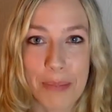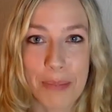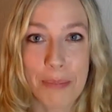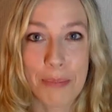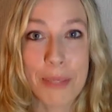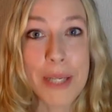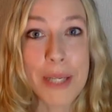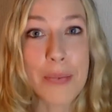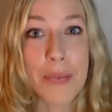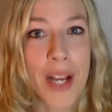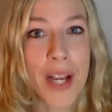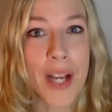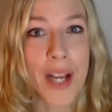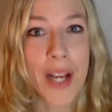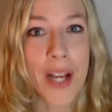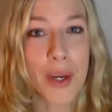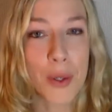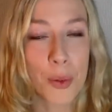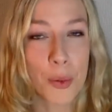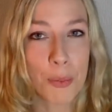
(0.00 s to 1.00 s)
B Y
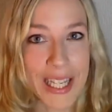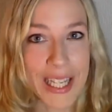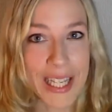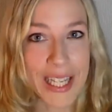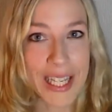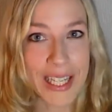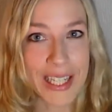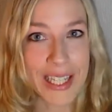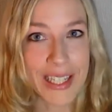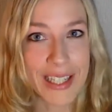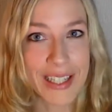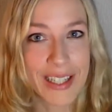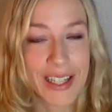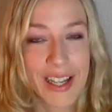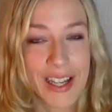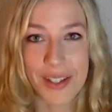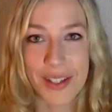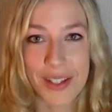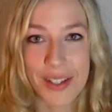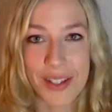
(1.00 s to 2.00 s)
O B.
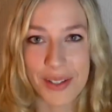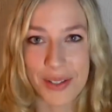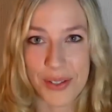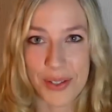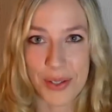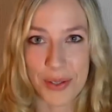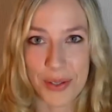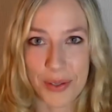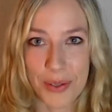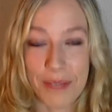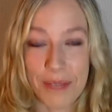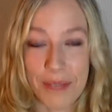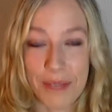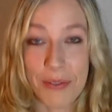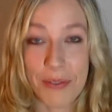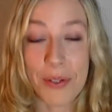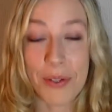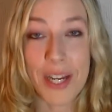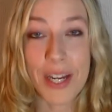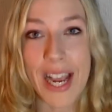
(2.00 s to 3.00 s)
So if
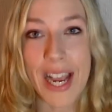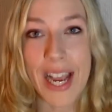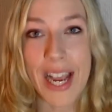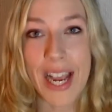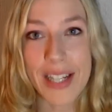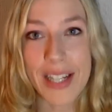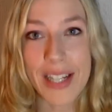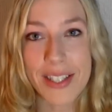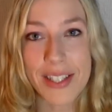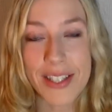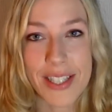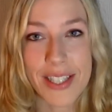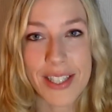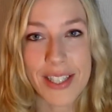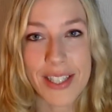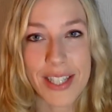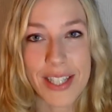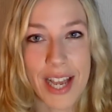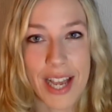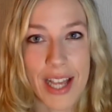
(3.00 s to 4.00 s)
you get a text that
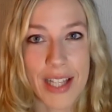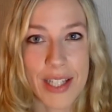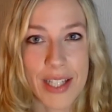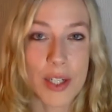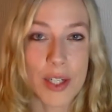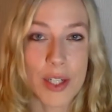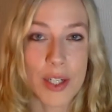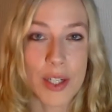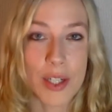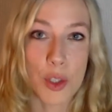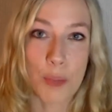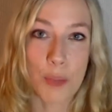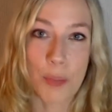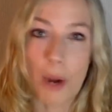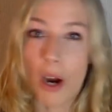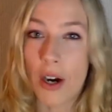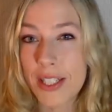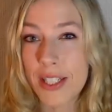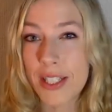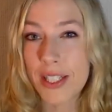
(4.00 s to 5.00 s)
says there's a
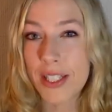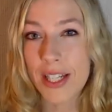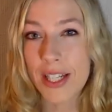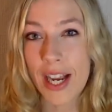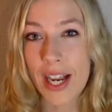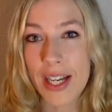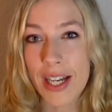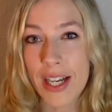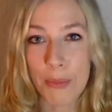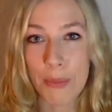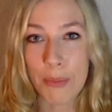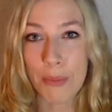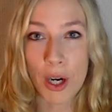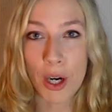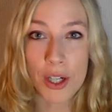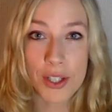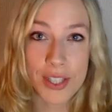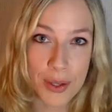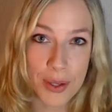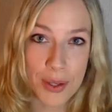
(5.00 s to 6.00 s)
party tonight at
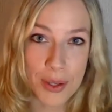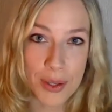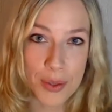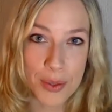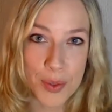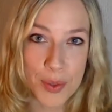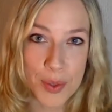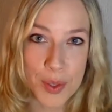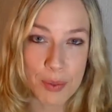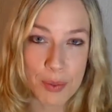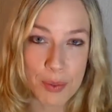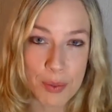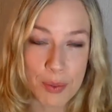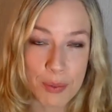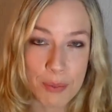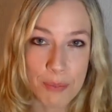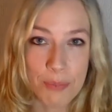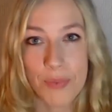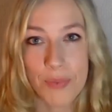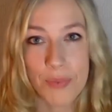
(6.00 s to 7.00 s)
Mark's house,
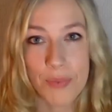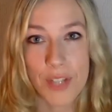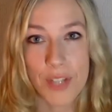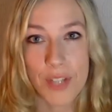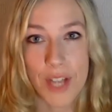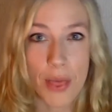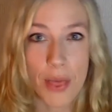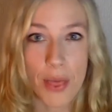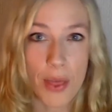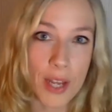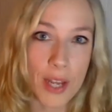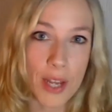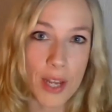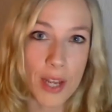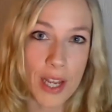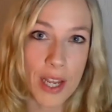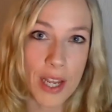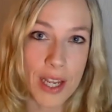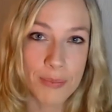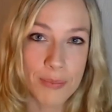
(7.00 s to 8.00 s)
ten
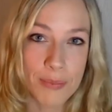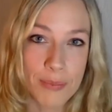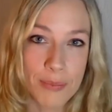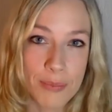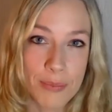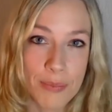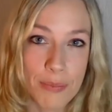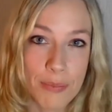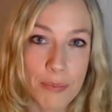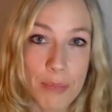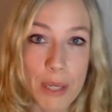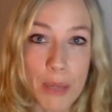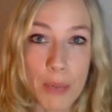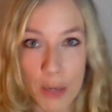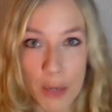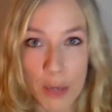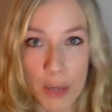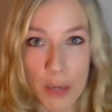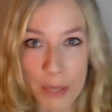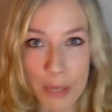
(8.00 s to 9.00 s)
thirty, B
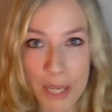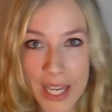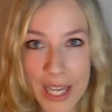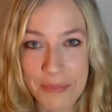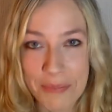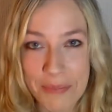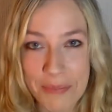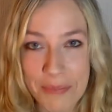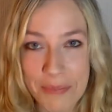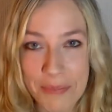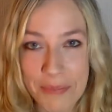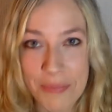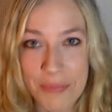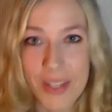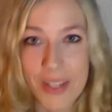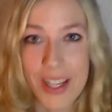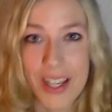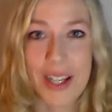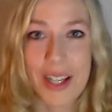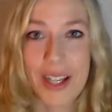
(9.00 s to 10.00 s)
Y O B.
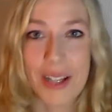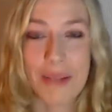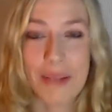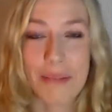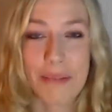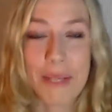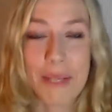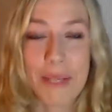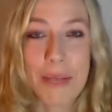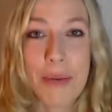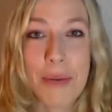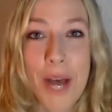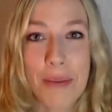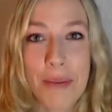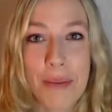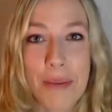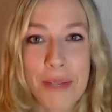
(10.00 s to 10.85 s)
B Y O